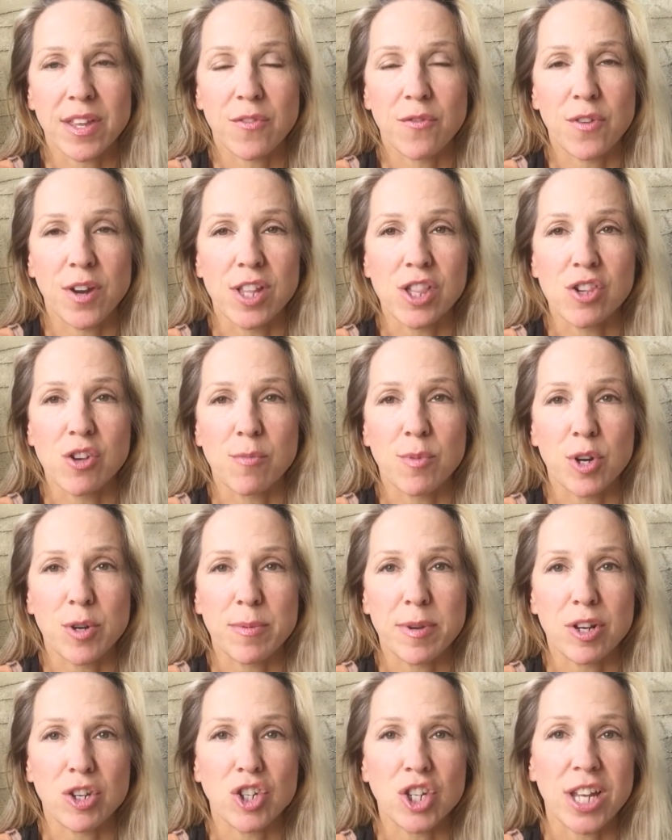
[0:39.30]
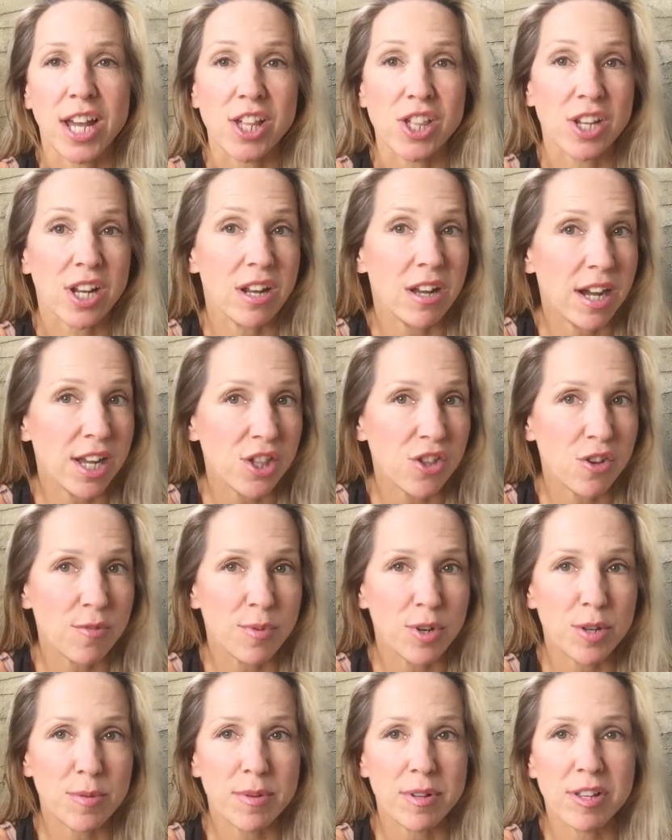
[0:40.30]
friends who are bodybuilders, she has clients who
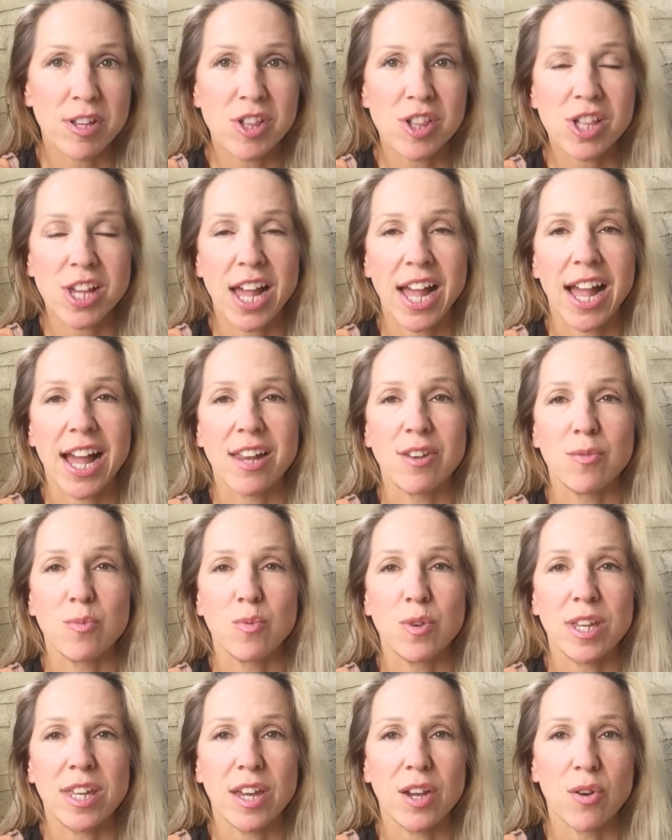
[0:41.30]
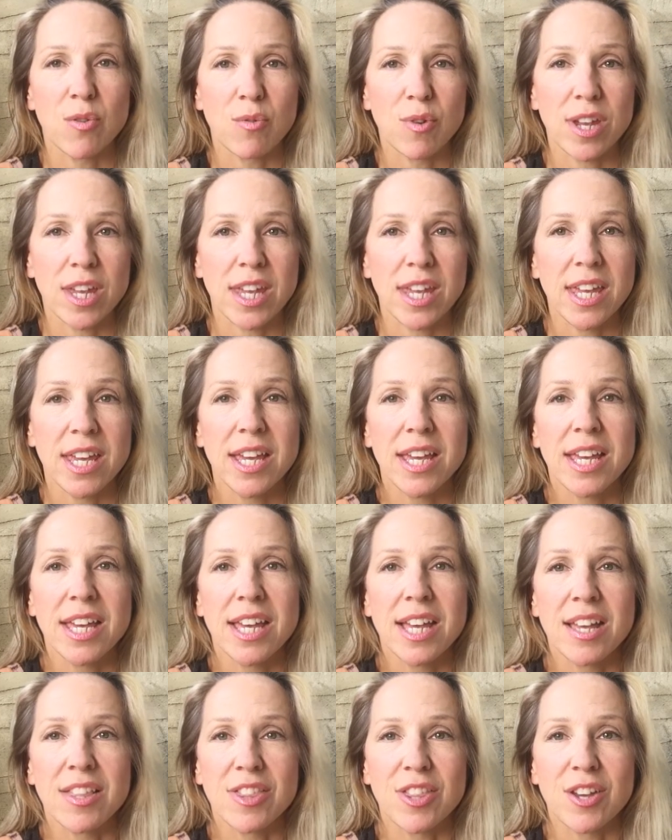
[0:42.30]
are bodybuilders, and we agree
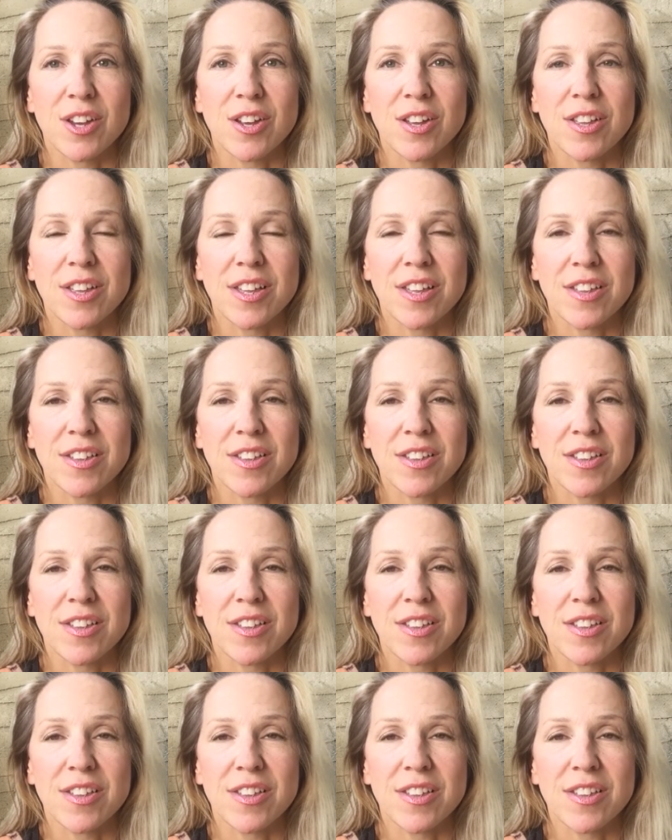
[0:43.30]
that